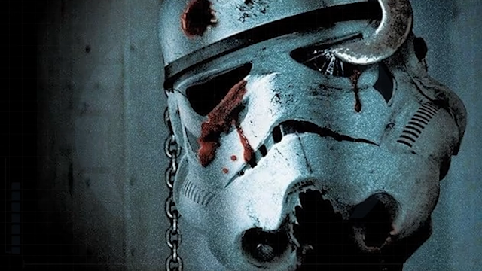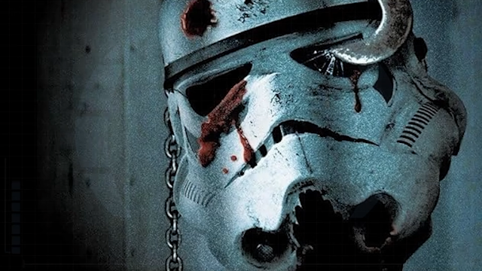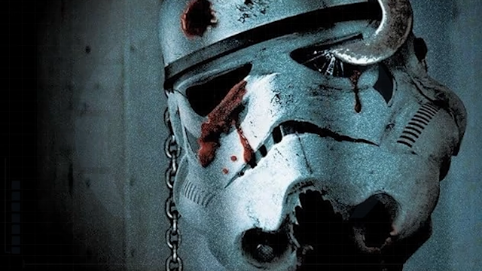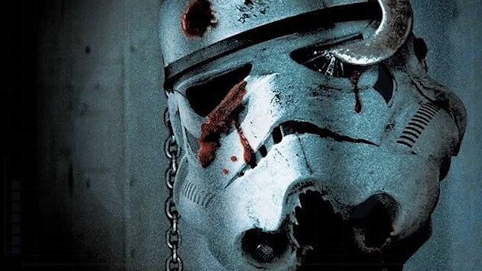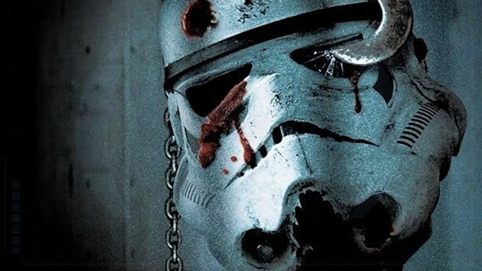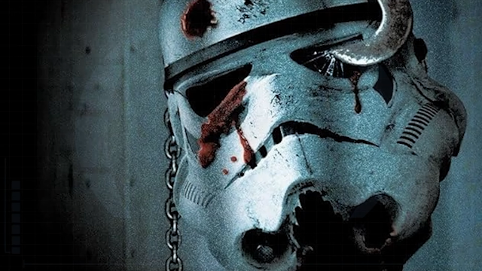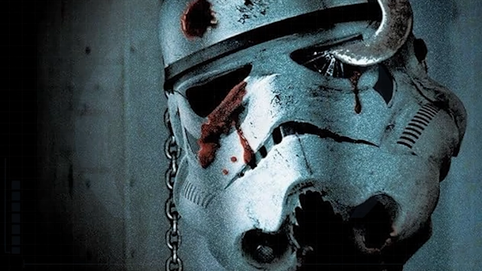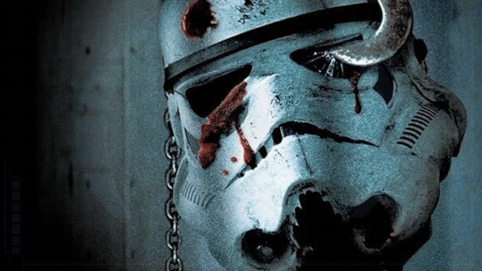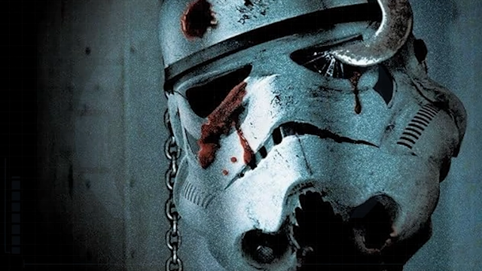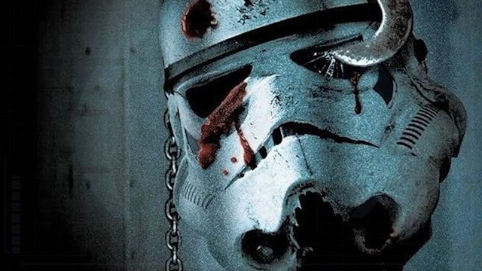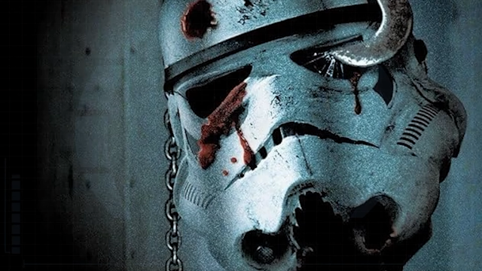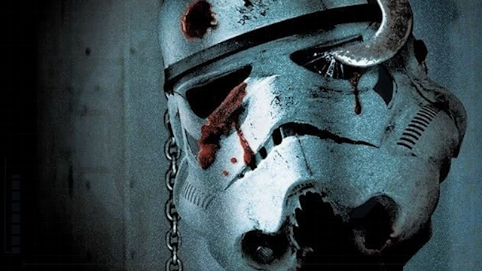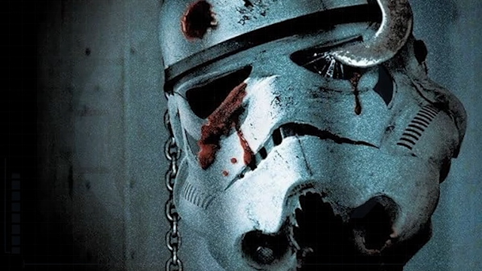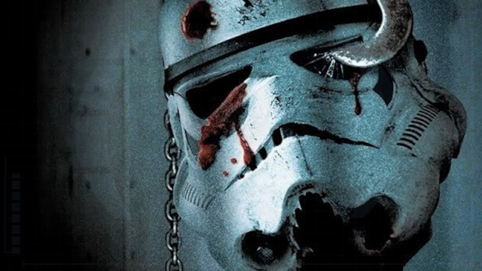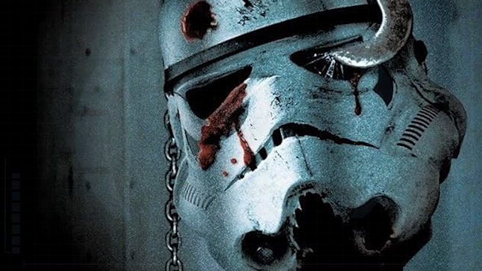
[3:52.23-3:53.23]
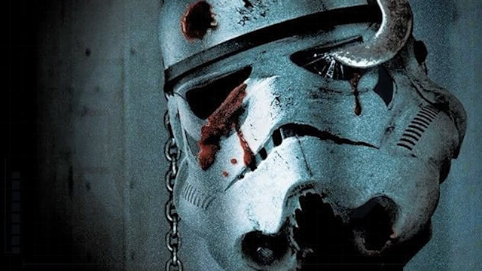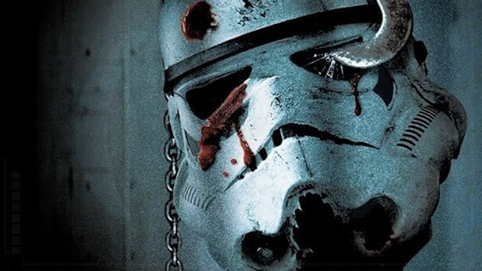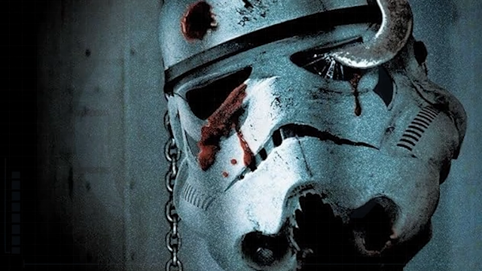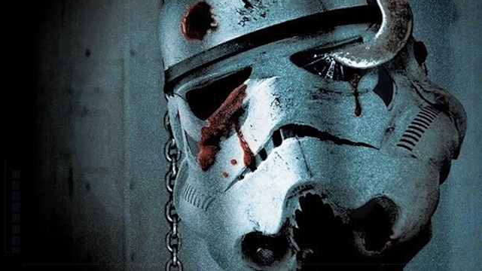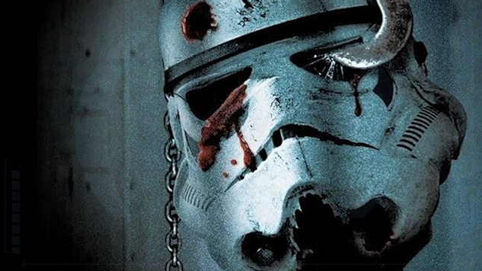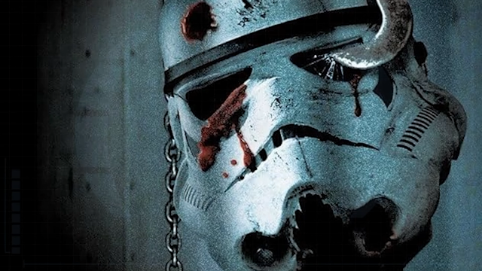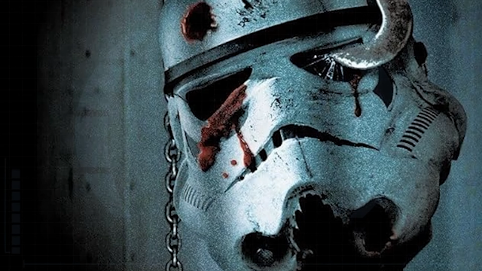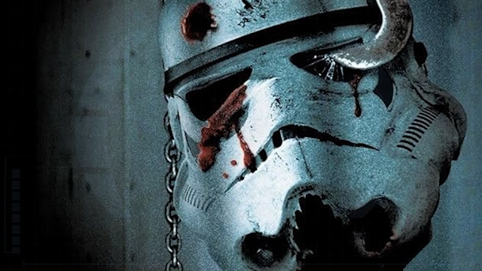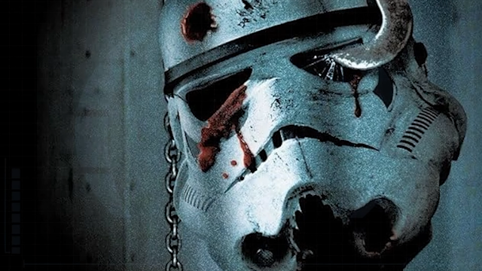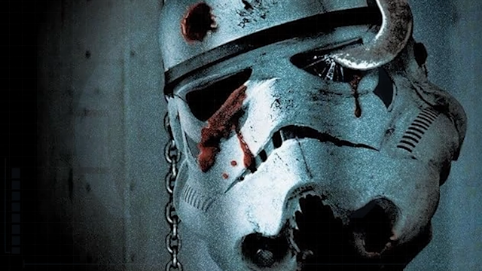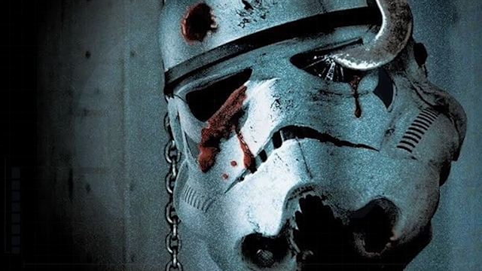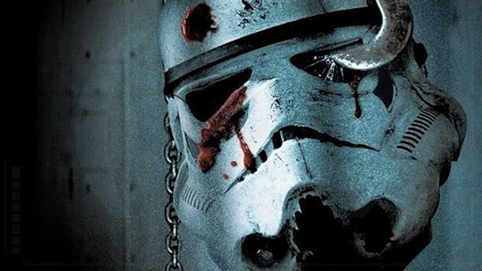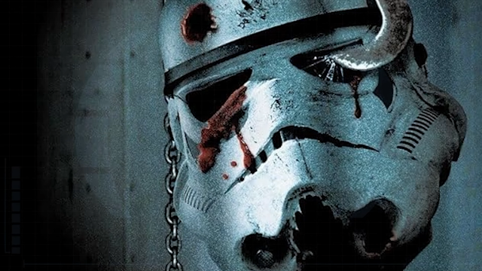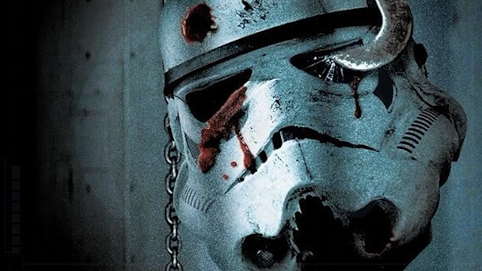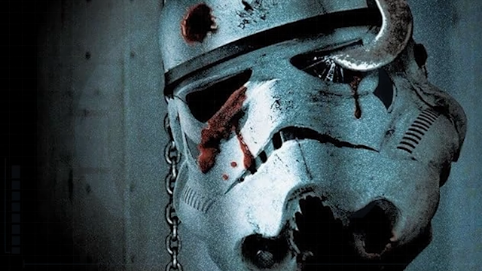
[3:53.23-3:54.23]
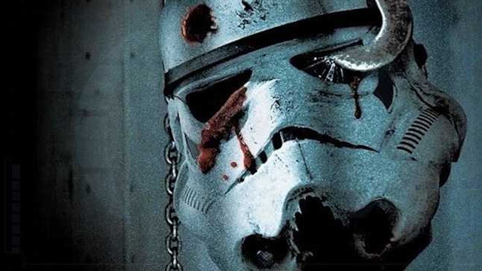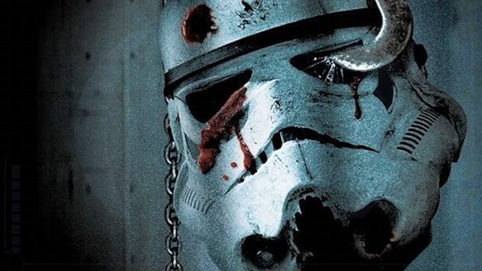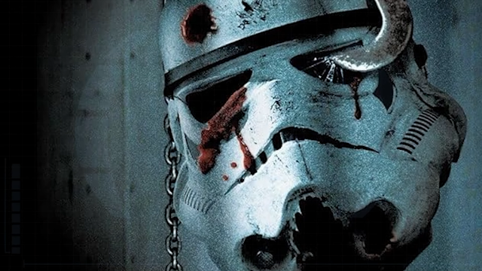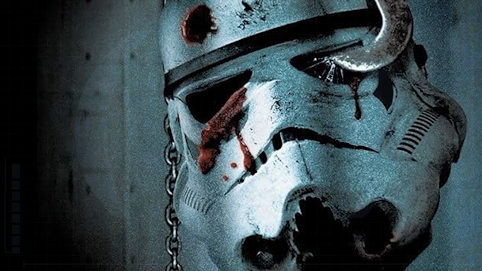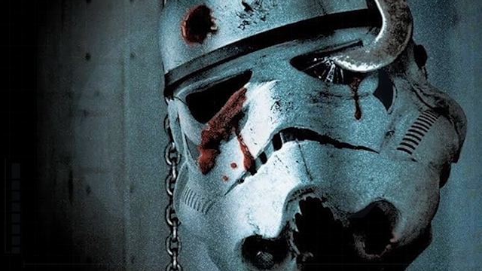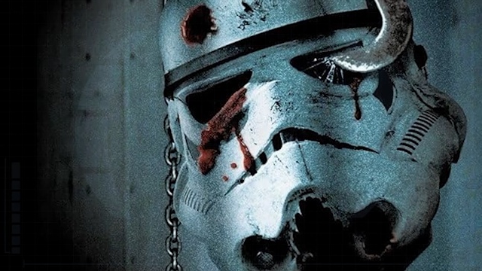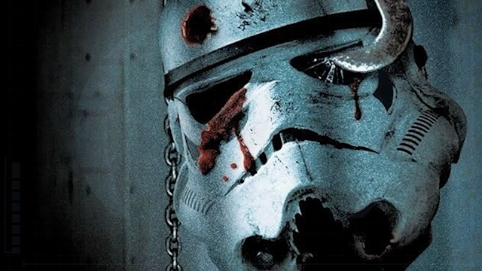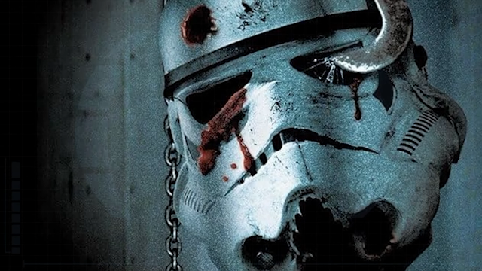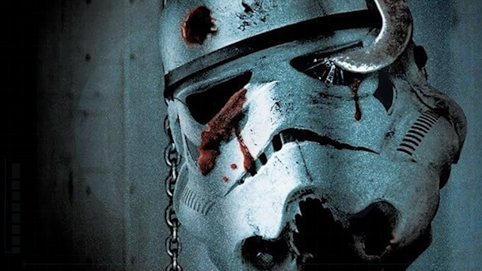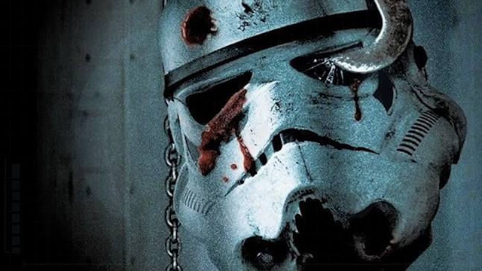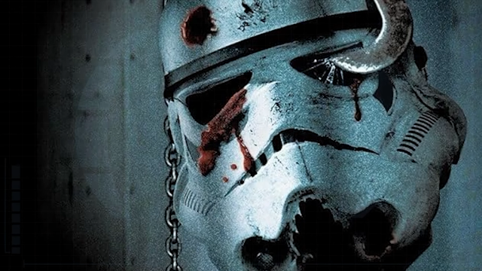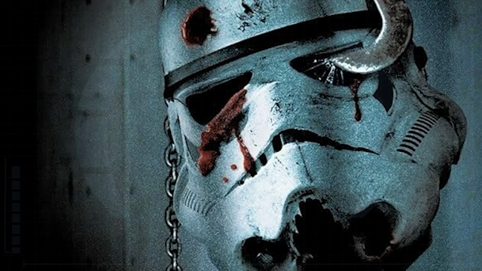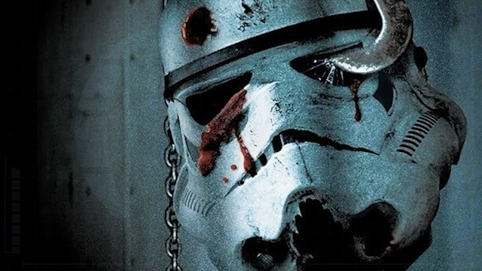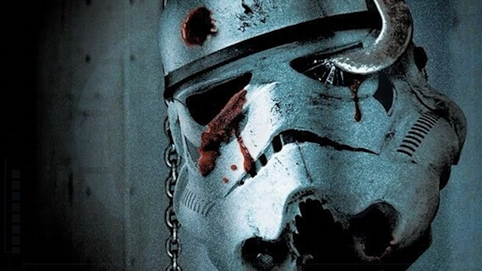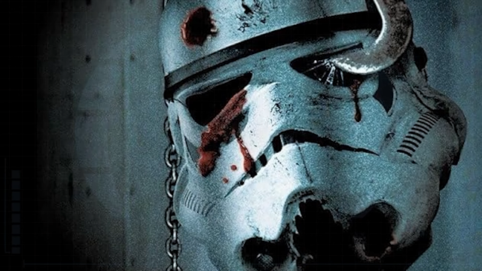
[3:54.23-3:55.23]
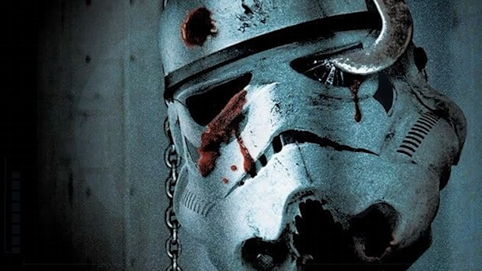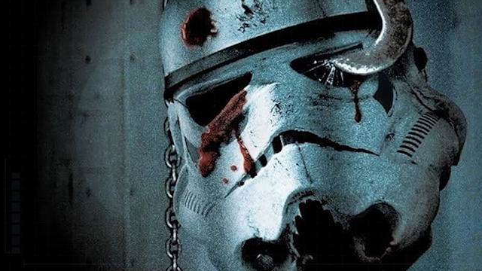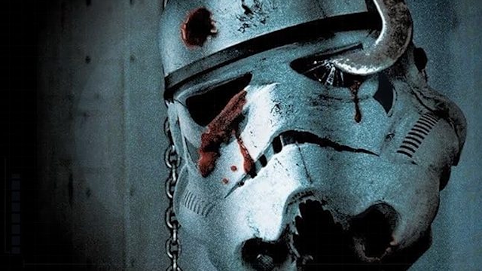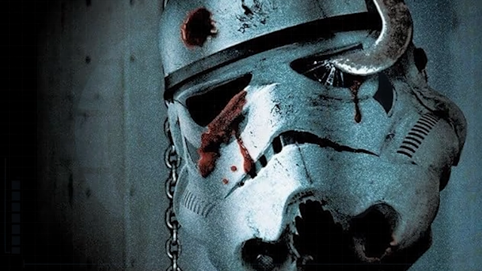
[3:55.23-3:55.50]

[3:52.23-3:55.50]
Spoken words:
[unreadable: no face in view]